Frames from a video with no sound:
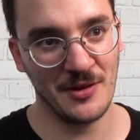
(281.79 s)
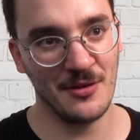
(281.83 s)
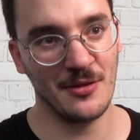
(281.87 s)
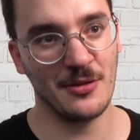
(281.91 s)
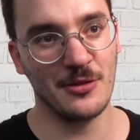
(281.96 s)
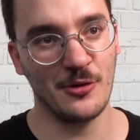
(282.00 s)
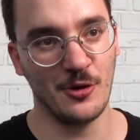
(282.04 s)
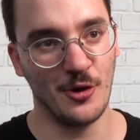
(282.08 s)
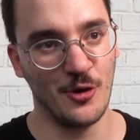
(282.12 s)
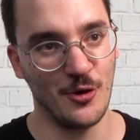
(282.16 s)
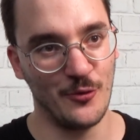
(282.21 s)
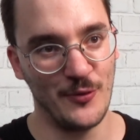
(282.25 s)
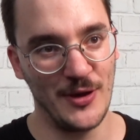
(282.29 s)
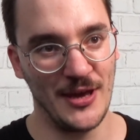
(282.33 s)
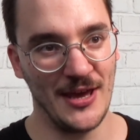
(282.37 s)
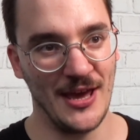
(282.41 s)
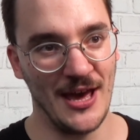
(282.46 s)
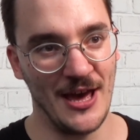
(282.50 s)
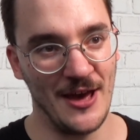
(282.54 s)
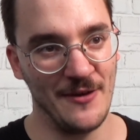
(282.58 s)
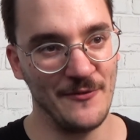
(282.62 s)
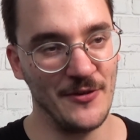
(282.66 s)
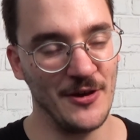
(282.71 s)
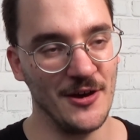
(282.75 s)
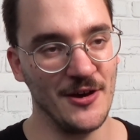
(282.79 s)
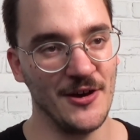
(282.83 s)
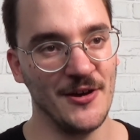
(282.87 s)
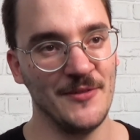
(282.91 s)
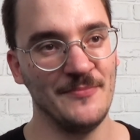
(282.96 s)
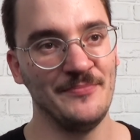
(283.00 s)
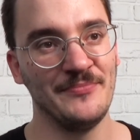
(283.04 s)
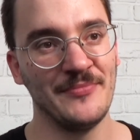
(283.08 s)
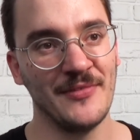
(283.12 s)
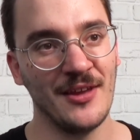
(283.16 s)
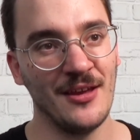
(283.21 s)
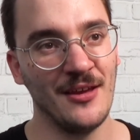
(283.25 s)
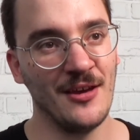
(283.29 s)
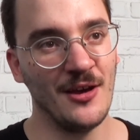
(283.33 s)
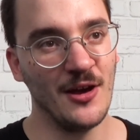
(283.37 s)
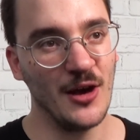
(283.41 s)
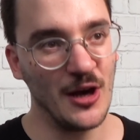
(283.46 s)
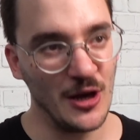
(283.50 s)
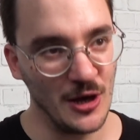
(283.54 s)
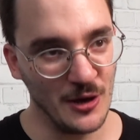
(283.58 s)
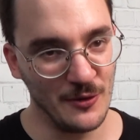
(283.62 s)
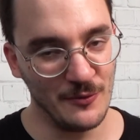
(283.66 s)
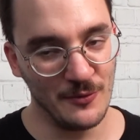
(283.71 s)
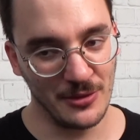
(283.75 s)
So we have a
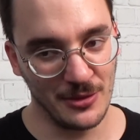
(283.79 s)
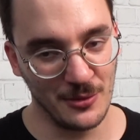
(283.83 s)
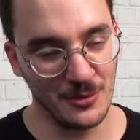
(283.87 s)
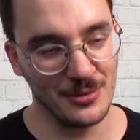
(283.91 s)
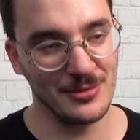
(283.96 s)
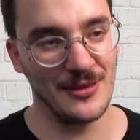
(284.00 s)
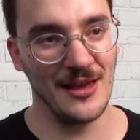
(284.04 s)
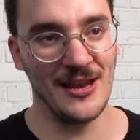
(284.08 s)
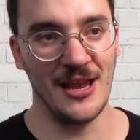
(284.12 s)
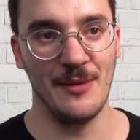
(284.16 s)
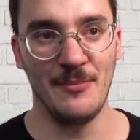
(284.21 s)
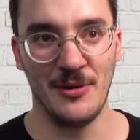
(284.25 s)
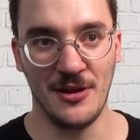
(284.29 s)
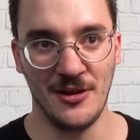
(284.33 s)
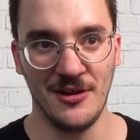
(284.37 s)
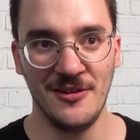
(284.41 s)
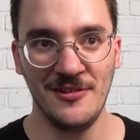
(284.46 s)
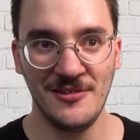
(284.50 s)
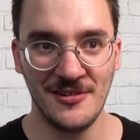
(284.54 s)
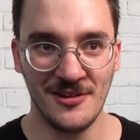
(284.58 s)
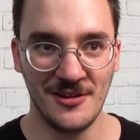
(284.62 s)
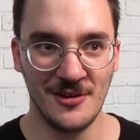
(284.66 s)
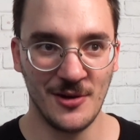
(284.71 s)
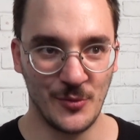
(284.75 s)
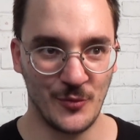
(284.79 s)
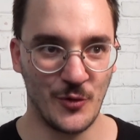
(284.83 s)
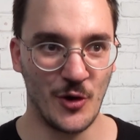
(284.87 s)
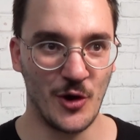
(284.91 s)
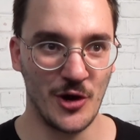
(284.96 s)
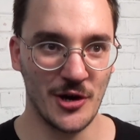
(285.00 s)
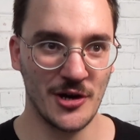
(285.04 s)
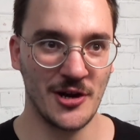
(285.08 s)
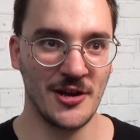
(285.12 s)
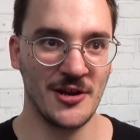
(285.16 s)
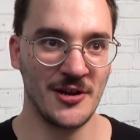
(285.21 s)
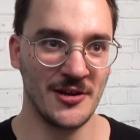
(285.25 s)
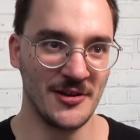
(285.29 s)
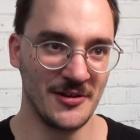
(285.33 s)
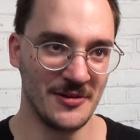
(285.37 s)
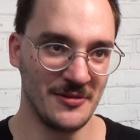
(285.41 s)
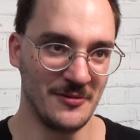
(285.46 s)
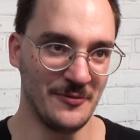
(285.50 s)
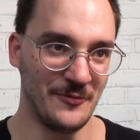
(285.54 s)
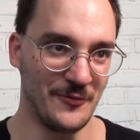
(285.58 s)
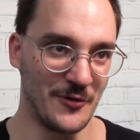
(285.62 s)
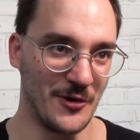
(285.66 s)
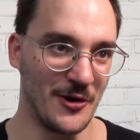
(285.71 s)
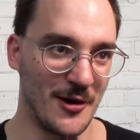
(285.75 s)
sustainable work
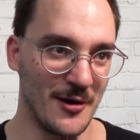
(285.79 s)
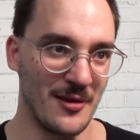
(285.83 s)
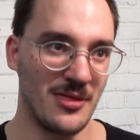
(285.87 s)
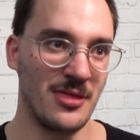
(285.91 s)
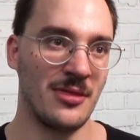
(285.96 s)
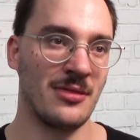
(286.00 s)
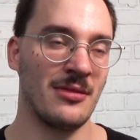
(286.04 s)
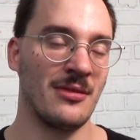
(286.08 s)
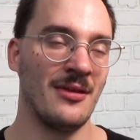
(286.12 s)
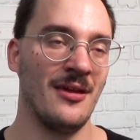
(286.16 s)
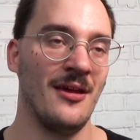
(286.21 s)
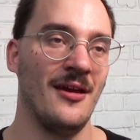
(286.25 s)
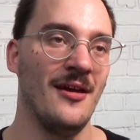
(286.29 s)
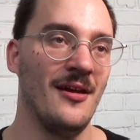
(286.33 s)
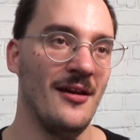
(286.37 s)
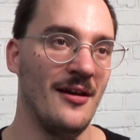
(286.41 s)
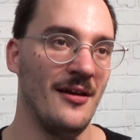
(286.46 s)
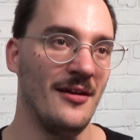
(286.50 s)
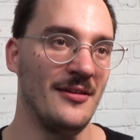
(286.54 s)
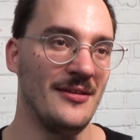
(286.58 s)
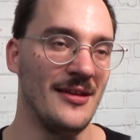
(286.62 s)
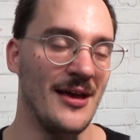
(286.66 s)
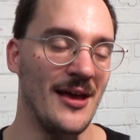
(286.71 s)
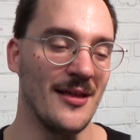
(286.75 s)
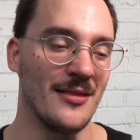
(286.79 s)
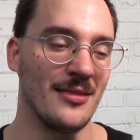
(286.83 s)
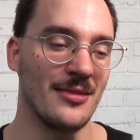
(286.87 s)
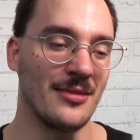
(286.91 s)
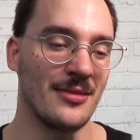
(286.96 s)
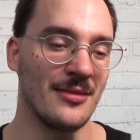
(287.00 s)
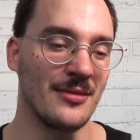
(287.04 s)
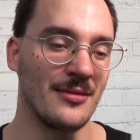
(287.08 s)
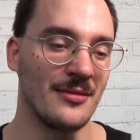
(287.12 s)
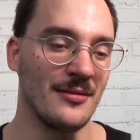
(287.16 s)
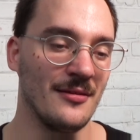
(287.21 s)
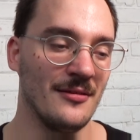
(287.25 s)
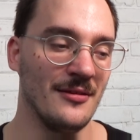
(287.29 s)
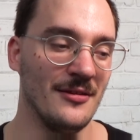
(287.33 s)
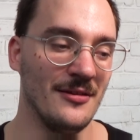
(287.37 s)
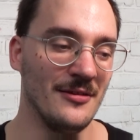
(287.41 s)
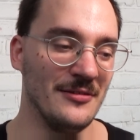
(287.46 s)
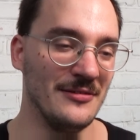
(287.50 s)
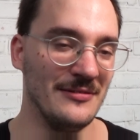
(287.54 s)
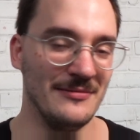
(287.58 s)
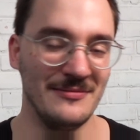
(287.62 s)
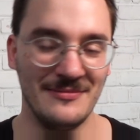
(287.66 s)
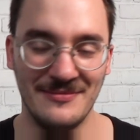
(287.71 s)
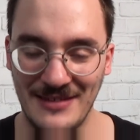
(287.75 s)
force that
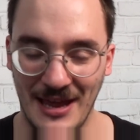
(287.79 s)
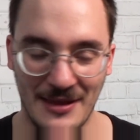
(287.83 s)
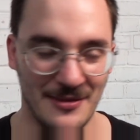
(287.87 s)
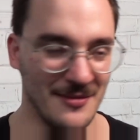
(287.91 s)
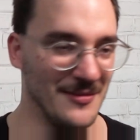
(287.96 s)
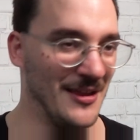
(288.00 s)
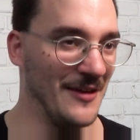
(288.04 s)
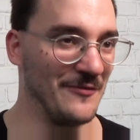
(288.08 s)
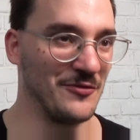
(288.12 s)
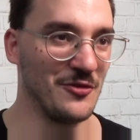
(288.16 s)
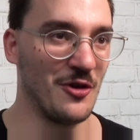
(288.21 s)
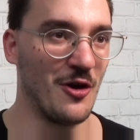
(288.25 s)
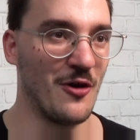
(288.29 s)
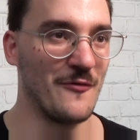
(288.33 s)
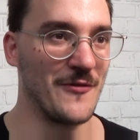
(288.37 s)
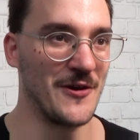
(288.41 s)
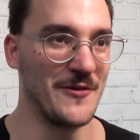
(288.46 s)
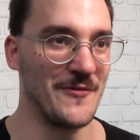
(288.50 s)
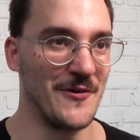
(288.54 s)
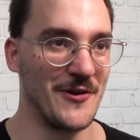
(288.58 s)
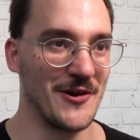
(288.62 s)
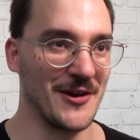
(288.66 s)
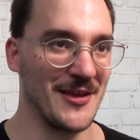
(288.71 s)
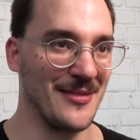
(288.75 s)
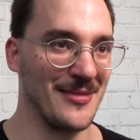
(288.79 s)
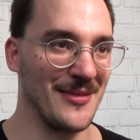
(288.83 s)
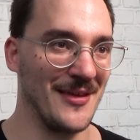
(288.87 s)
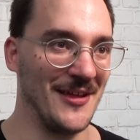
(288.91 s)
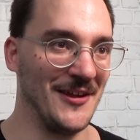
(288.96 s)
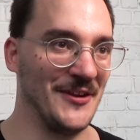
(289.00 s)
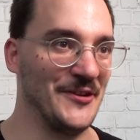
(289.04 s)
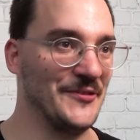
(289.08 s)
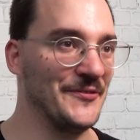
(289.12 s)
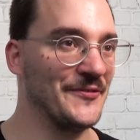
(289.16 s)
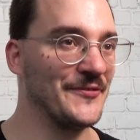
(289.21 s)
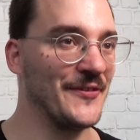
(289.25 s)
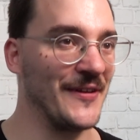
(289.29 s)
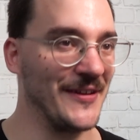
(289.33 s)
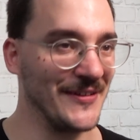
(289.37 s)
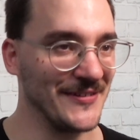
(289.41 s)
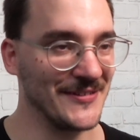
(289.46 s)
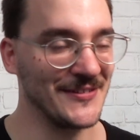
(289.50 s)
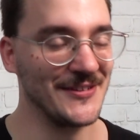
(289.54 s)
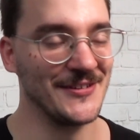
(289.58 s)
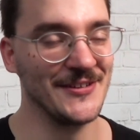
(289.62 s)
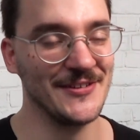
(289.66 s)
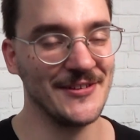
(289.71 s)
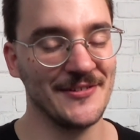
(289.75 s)
doesn't have to overwork itself
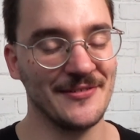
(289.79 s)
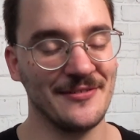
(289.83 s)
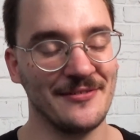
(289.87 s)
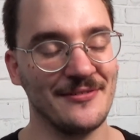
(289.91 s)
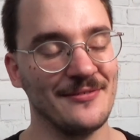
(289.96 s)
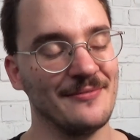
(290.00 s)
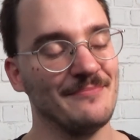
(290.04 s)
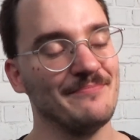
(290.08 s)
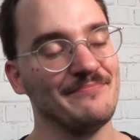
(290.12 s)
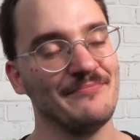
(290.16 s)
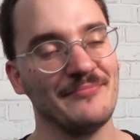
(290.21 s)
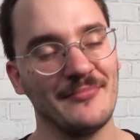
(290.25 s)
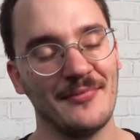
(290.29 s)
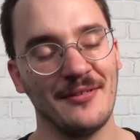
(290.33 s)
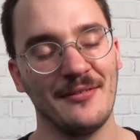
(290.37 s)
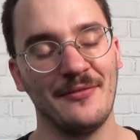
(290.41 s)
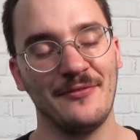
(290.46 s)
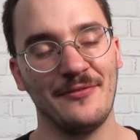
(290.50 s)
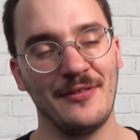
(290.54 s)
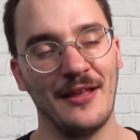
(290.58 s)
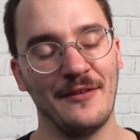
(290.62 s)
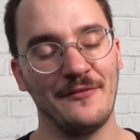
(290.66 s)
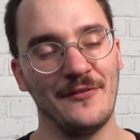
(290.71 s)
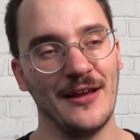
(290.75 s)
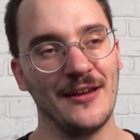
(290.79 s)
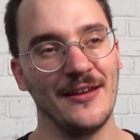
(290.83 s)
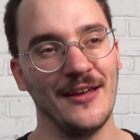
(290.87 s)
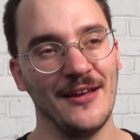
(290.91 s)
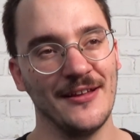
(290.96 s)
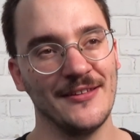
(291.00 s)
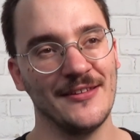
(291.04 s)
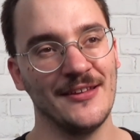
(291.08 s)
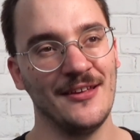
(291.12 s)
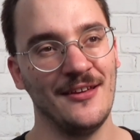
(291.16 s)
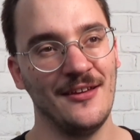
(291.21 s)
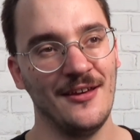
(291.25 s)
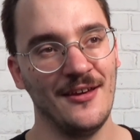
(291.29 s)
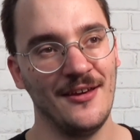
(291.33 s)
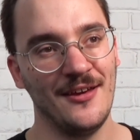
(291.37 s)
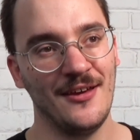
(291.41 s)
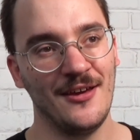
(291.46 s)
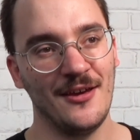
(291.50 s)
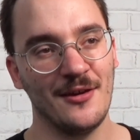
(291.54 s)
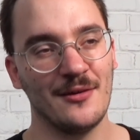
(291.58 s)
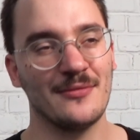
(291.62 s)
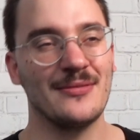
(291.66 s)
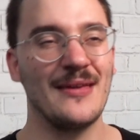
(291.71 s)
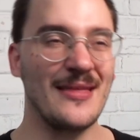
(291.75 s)
and uh, stuff like that.
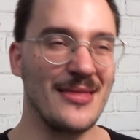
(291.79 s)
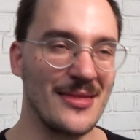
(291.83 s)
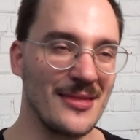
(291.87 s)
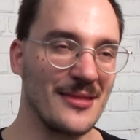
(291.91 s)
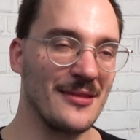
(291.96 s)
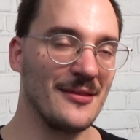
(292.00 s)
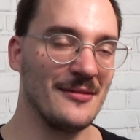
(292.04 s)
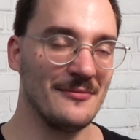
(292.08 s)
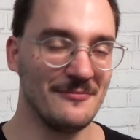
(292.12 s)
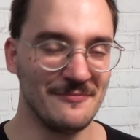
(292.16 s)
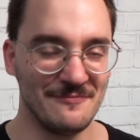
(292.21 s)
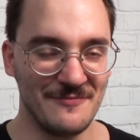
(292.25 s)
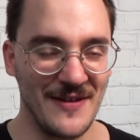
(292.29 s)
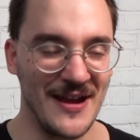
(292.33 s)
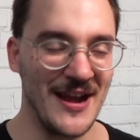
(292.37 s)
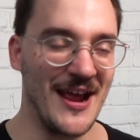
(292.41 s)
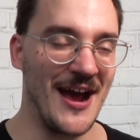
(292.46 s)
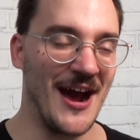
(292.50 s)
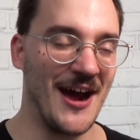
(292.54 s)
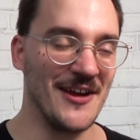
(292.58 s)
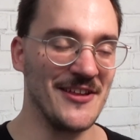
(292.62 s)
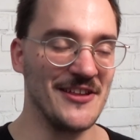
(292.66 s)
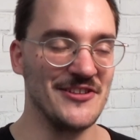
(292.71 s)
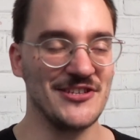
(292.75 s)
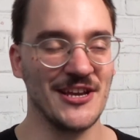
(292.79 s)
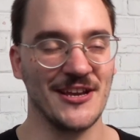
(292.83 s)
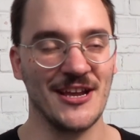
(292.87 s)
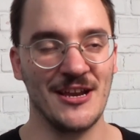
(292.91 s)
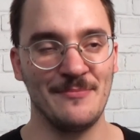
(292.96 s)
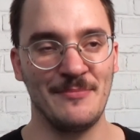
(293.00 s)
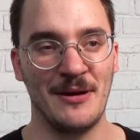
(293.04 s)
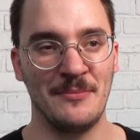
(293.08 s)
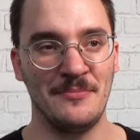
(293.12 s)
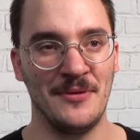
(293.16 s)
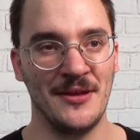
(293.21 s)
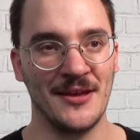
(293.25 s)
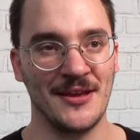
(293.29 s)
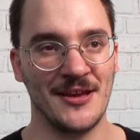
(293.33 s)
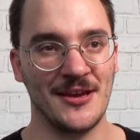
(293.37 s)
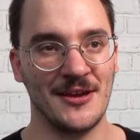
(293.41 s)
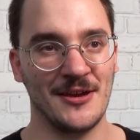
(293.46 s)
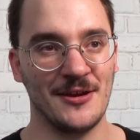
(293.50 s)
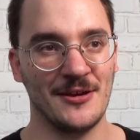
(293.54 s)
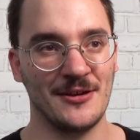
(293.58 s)
That's very hard in Czech Republic.